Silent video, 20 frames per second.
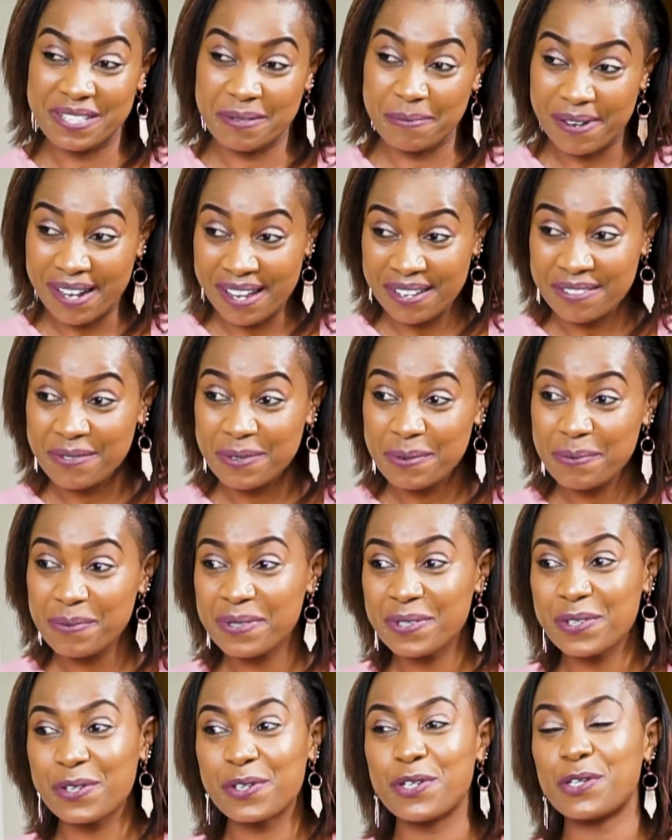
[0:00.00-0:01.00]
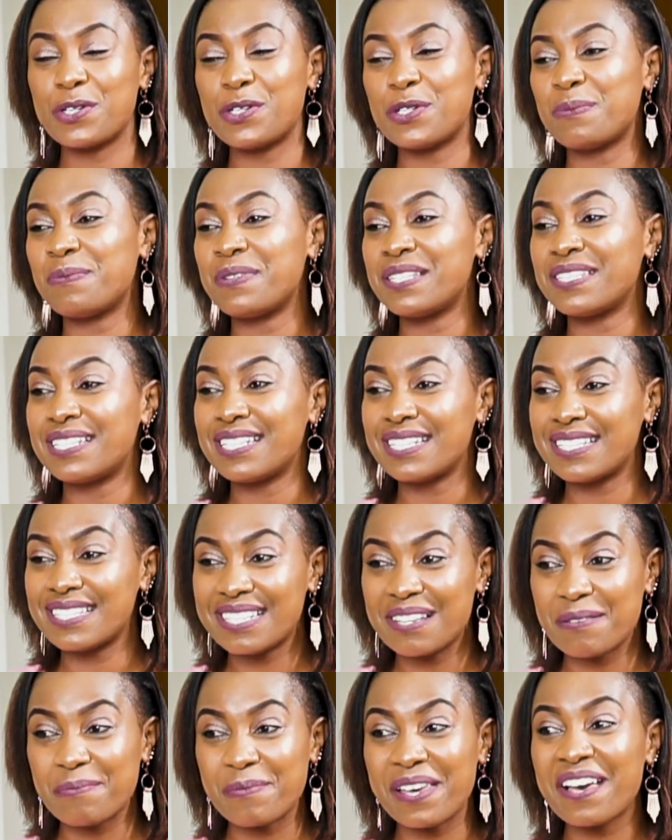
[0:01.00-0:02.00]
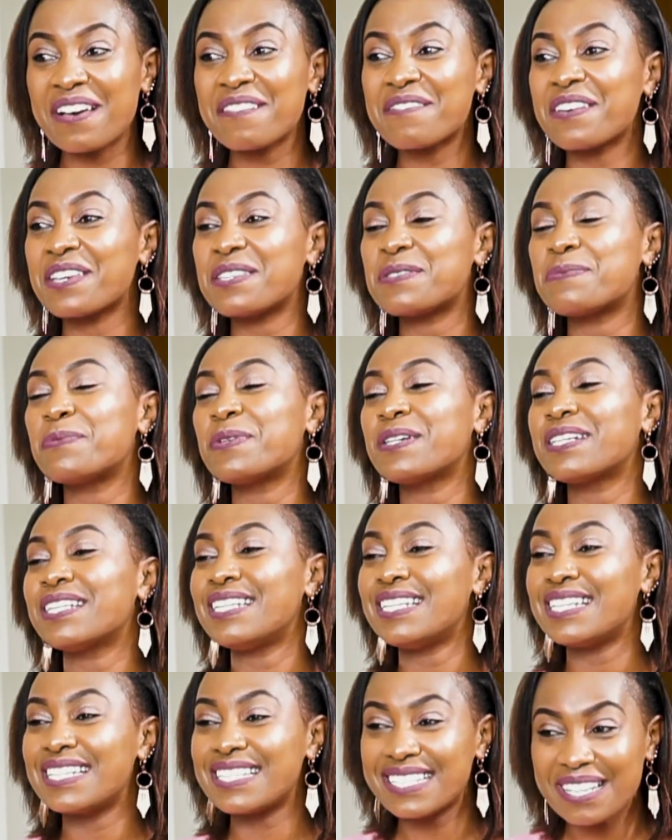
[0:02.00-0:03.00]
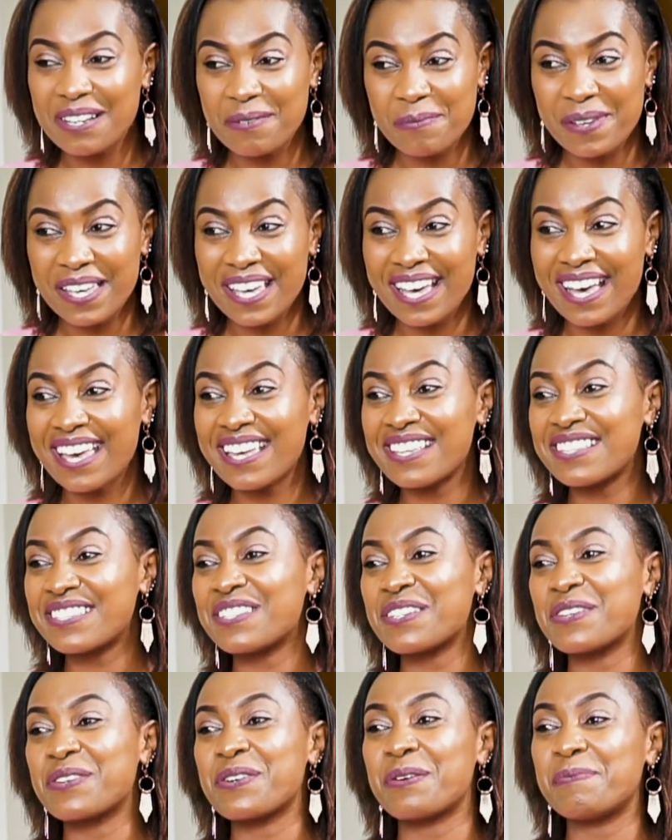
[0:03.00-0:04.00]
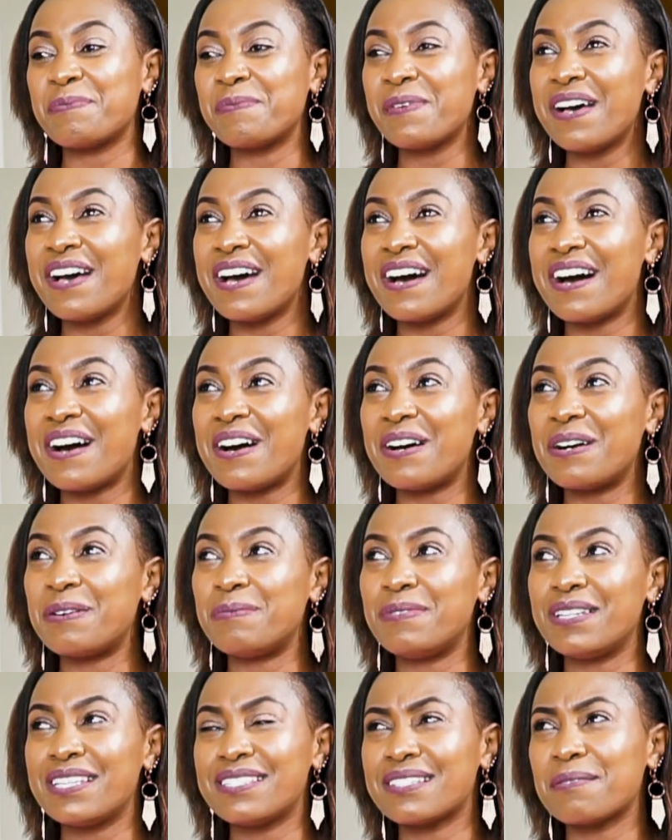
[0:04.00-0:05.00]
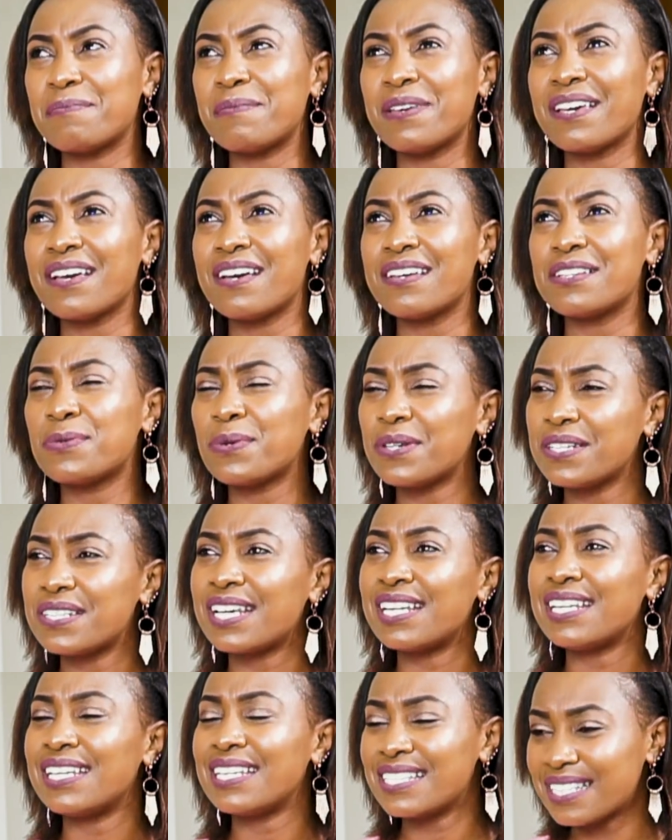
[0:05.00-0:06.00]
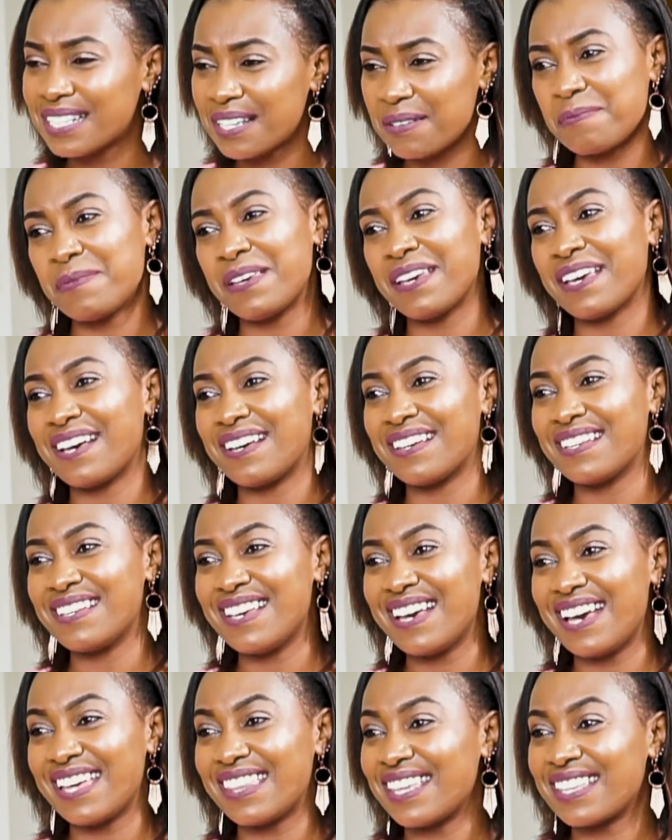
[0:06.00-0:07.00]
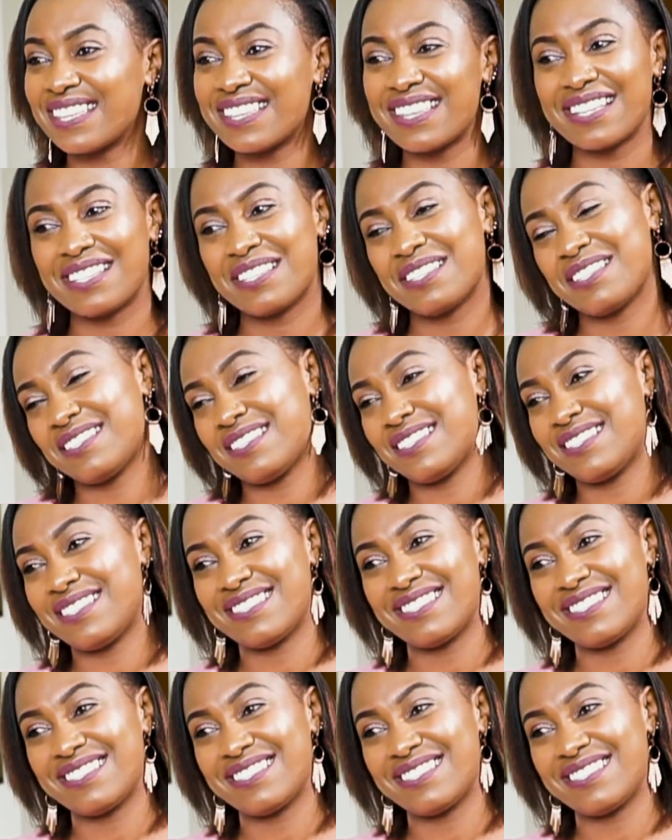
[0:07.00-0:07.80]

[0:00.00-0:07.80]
platforms. On YouTube is Liz Kamika, Facebook Liz Kamika, Instagram Liz Kamika, Twitter Liz Kamika. I think that's